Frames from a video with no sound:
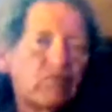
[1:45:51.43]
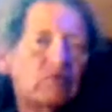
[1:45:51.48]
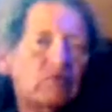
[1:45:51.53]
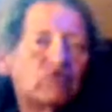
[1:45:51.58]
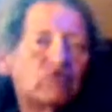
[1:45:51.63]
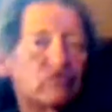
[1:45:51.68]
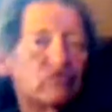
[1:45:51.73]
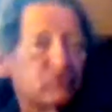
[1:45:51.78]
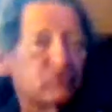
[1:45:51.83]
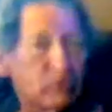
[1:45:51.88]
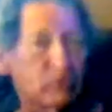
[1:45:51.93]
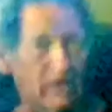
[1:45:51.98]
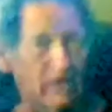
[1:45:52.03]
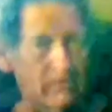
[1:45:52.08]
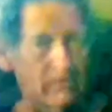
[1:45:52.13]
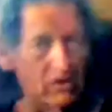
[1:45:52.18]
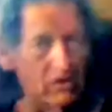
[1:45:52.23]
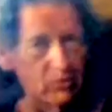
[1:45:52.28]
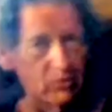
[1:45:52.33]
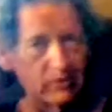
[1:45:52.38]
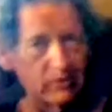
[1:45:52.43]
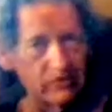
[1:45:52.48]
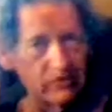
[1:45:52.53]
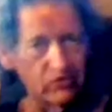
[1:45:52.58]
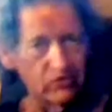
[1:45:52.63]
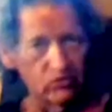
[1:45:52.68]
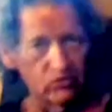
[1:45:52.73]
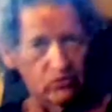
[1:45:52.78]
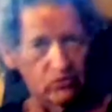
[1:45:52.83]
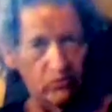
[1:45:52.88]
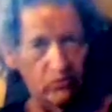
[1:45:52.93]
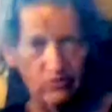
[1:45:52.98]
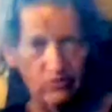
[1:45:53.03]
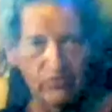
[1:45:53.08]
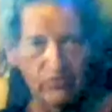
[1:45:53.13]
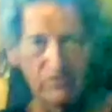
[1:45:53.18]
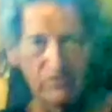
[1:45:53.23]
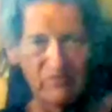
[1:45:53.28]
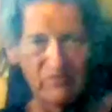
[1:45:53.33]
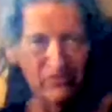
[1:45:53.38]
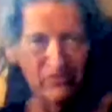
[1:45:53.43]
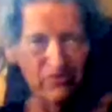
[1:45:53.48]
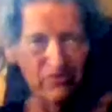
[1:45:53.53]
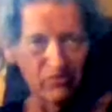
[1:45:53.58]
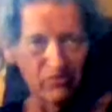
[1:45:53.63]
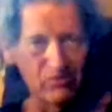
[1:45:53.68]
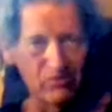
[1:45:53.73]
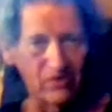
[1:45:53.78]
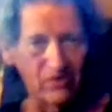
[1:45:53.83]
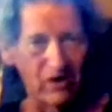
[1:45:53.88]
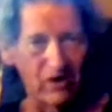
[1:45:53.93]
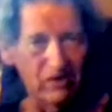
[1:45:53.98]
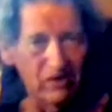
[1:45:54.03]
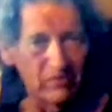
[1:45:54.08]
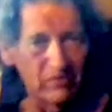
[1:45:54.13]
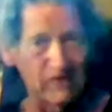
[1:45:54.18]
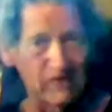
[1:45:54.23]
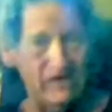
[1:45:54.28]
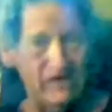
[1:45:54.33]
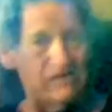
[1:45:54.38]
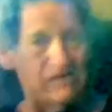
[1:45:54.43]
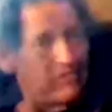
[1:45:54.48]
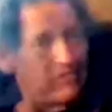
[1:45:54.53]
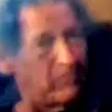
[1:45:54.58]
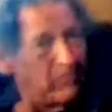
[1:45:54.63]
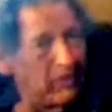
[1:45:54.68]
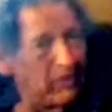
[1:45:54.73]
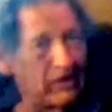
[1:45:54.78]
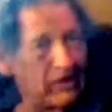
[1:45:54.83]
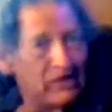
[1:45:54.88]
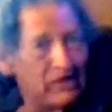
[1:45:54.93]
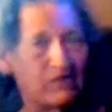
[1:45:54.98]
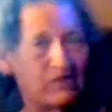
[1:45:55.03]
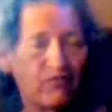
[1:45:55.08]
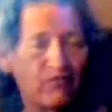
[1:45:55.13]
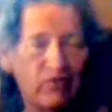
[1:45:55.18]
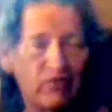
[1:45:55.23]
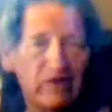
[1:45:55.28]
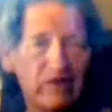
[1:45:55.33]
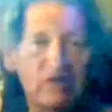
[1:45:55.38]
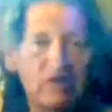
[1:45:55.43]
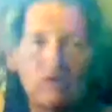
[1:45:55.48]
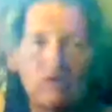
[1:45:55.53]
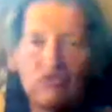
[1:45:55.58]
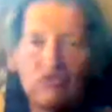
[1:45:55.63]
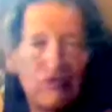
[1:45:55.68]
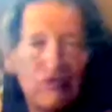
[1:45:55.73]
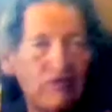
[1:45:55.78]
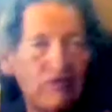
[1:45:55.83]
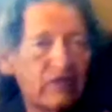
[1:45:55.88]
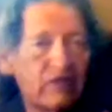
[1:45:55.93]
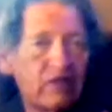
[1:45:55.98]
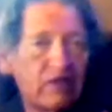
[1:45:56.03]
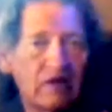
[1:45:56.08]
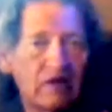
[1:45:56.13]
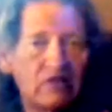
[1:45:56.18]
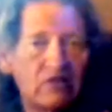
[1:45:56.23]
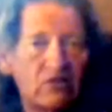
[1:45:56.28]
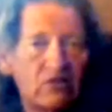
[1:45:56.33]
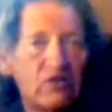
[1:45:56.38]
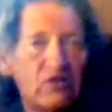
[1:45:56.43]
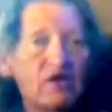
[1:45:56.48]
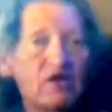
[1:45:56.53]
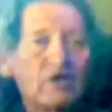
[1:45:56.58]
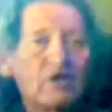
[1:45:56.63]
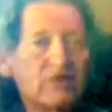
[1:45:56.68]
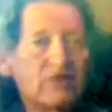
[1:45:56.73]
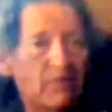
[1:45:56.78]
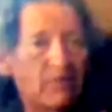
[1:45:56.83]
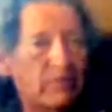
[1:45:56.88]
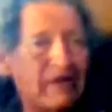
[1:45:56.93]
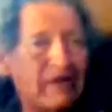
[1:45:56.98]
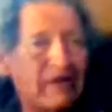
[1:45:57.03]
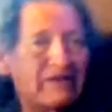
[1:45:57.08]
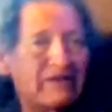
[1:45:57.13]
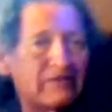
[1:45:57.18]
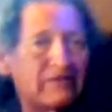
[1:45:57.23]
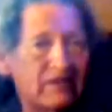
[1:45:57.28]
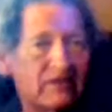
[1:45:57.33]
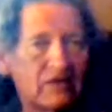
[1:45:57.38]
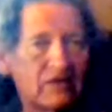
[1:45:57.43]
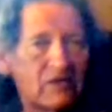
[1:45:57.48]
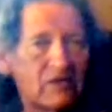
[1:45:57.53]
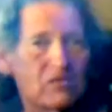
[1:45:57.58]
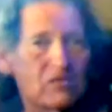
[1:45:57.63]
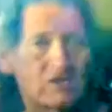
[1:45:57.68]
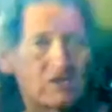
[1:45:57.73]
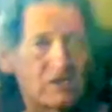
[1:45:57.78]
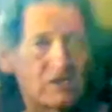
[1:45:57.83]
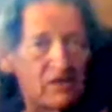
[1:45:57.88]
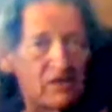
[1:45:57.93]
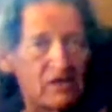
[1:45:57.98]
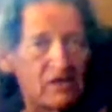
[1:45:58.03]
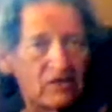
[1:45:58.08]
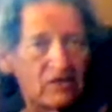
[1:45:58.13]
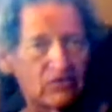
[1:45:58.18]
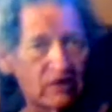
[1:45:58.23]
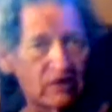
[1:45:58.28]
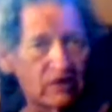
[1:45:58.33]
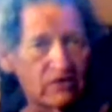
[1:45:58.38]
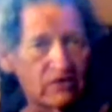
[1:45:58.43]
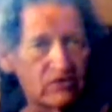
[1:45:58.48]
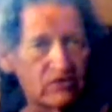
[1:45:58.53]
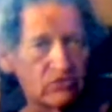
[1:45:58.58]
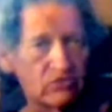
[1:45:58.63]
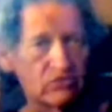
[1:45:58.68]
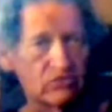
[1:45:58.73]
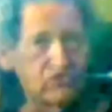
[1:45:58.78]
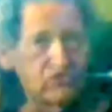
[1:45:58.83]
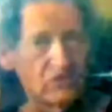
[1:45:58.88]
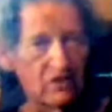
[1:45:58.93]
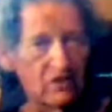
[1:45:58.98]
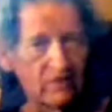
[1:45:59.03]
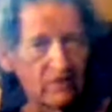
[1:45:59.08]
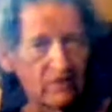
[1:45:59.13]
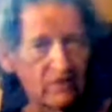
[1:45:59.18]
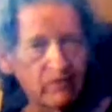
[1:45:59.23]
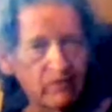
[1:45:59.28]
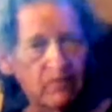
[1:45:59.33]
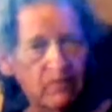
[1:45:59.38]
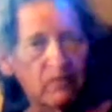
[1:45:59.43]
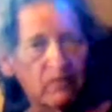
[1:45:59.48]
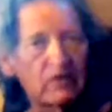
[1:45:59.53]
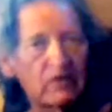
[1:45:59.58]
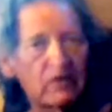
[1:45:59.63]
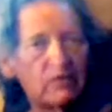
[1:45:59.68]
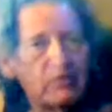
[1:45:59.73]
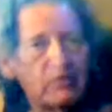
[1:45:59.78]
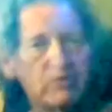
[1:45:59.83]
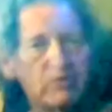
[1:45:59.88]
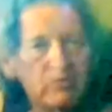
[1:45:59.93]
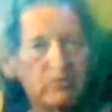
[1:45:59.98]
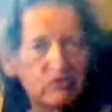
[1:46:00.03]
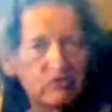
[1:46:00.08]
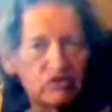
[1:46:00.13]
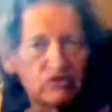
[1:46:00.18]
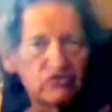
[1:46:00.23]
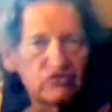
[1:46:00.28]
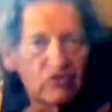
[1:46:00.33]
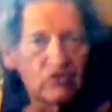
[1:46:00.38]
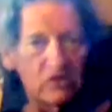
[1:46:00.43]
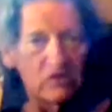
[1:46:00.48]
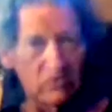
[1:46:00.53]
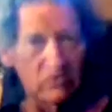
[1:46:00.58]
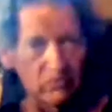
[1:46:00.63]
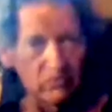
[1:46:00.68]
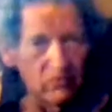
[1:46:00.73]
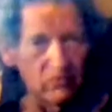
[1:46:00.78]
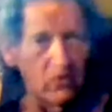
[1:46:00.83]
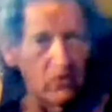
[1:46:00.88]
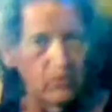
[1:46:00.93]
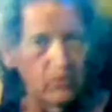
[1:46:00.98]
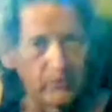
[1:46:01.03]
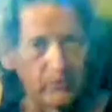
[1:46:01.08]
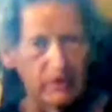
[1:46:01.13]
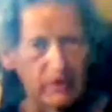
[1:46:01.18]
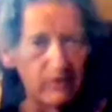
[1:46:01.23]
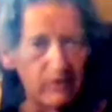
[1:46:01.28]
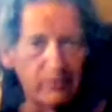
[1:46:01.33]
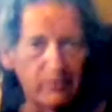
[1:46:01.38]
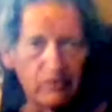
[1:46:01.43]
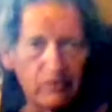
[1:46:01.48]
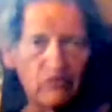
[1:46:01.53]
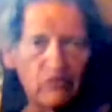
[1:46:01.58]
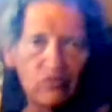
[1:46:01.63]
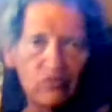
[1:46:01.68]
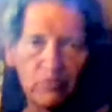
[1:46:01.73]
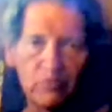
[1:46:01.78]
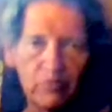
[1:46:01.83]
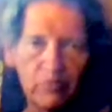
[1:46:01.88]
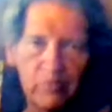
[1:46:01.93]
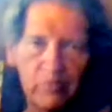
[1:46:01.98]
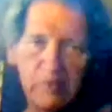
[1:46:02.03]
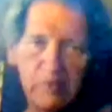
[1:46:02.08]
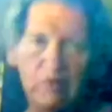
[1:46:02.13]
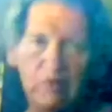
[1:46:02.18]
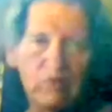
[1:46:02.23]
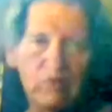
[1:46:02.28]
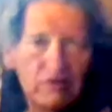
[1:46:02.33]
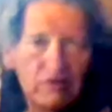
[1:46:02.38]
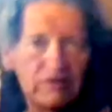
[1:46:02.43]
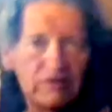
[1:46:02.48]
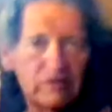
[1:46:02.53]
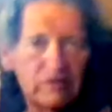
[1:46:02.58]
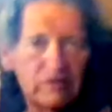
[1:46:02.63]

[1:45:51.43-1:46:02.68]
This is what I'm hoping to do through all of my media and videos and everything I do. The main thing I want to try to do is get people to start open up and be willing to